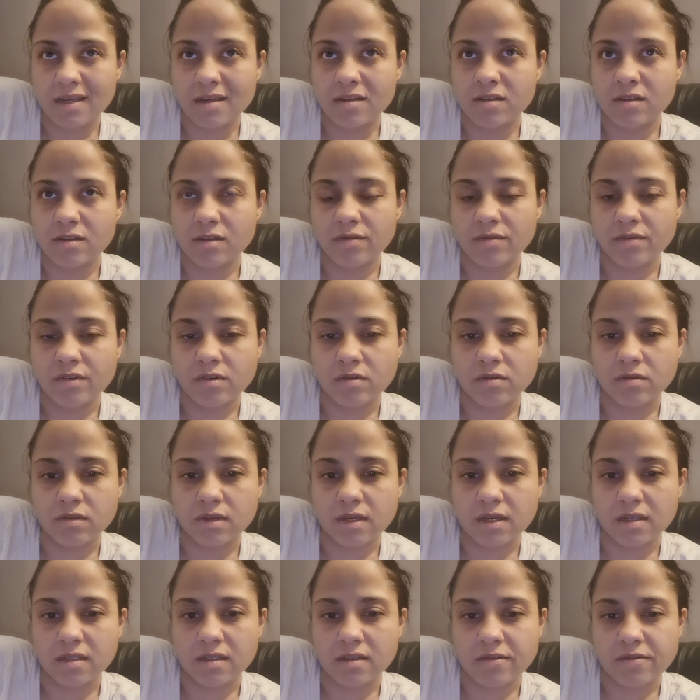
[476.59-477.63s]
I don't know if I'll
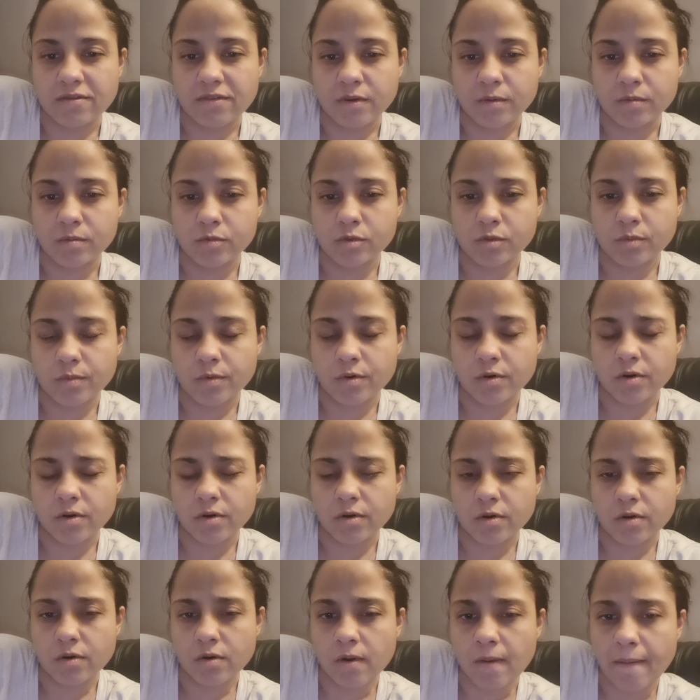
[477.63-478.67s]
get to film tomorrow
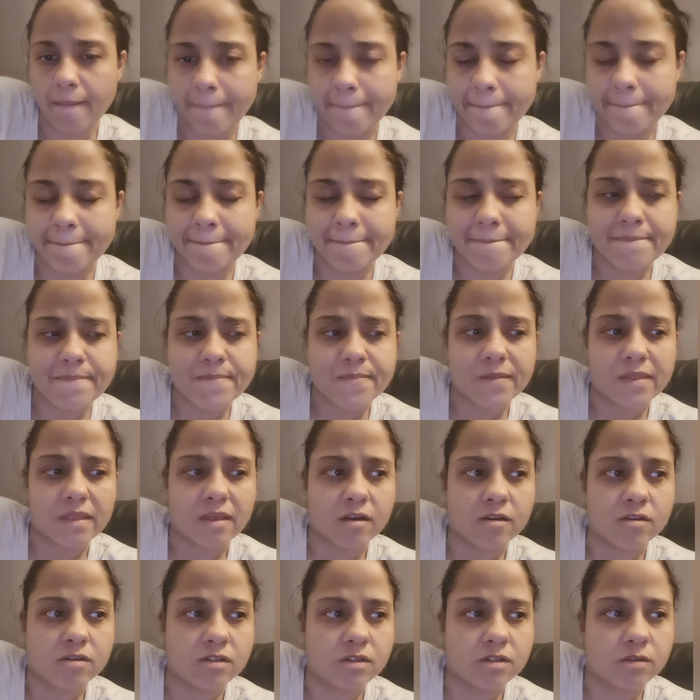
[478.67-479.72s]
or not,
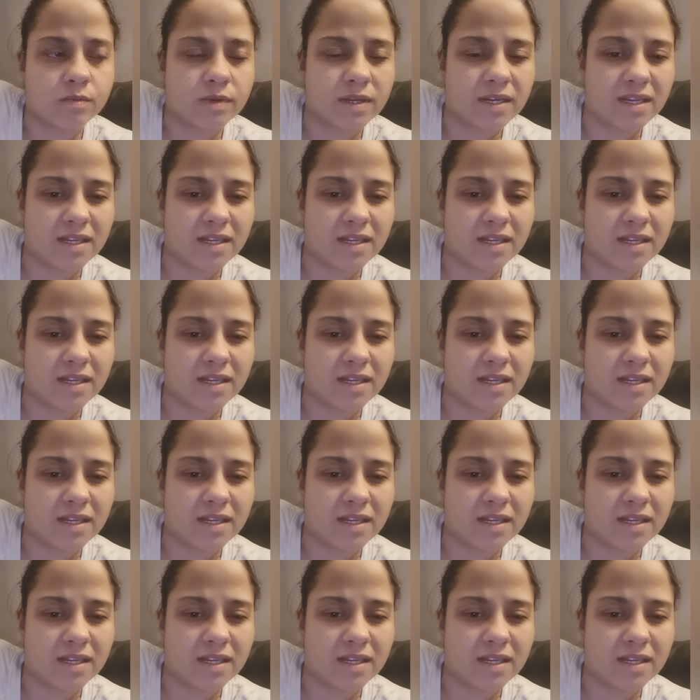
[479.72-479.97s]
because we